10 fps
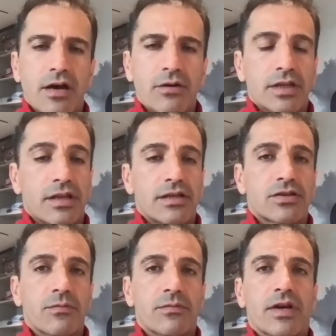now that there
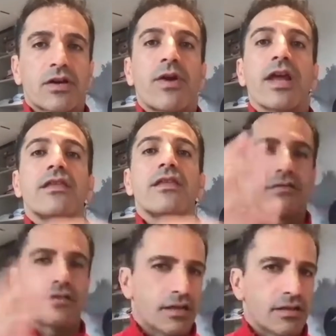is some
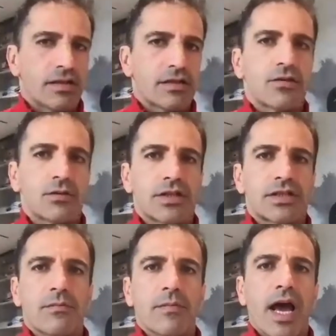gradient changes, so
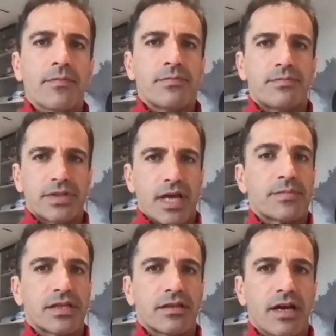there's some
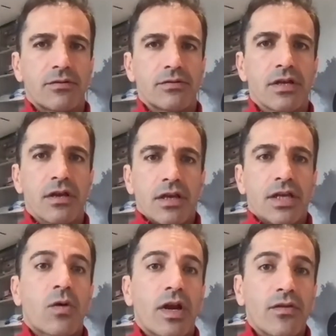ups and downs.
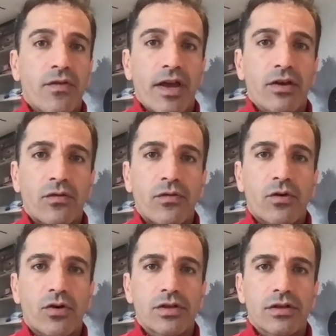In qualifying, of
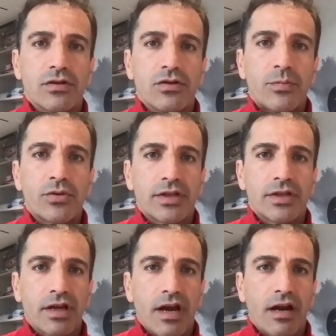course, you put in
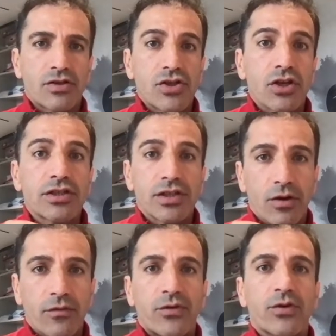the car just
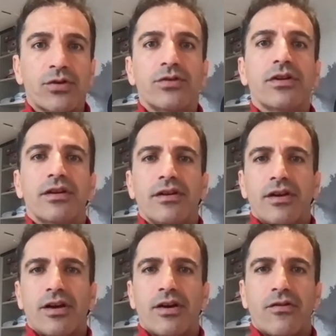enough fuel
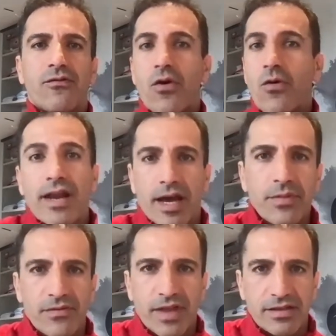for one
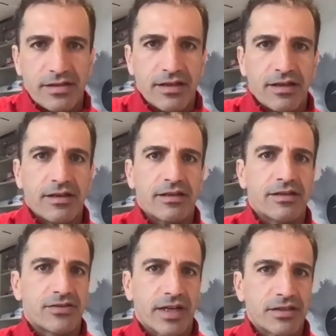lap. If that's the
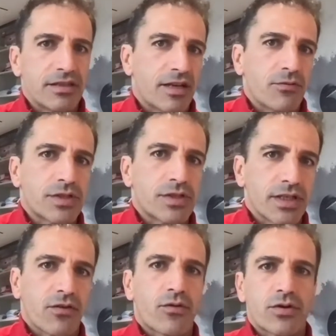strategy, then we'll
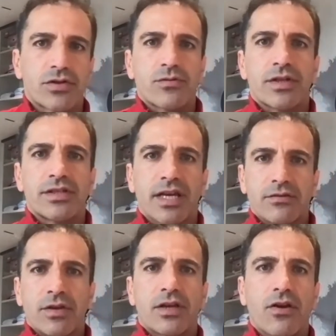see, of course, when
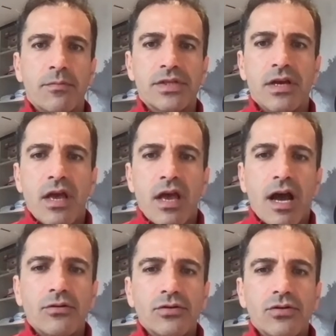Saturday comes.
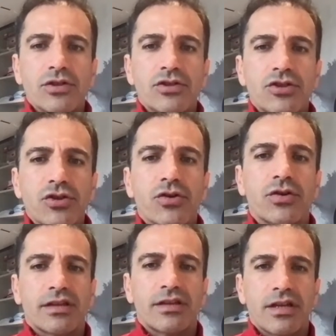How do you
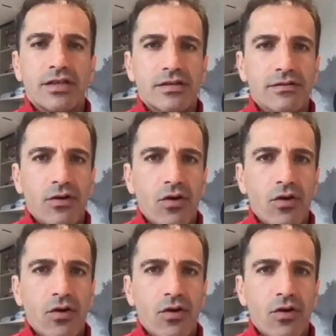ensure that there is